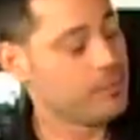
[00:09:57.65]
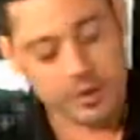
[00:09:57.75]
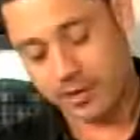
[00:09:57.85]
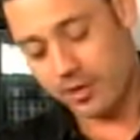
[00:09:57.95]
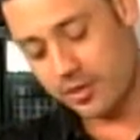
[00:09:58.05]

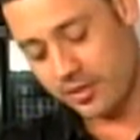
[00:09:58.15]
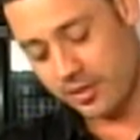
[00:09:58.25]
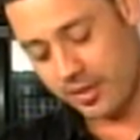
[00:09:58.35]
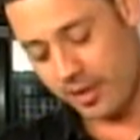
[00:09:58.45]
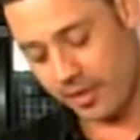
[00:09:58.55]
because
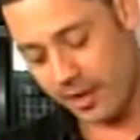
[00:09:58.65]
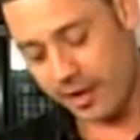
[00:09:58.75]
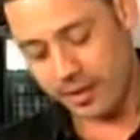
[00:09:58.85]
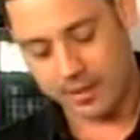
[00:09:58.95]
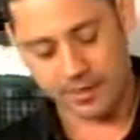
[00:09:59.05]
then
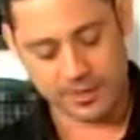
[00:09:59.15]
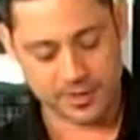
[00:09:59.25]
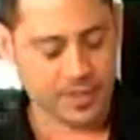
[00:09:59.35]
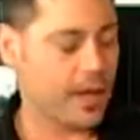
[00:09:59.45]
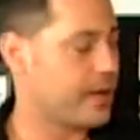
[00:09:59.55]
I can
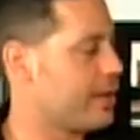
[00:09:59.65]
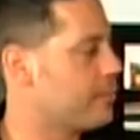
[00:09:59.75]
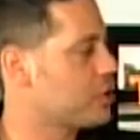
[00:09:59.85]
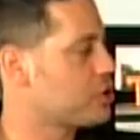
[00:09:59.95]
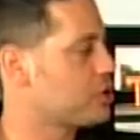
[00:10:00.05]
decide how
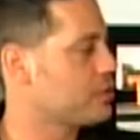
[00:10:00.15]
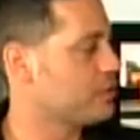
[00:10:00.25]
much,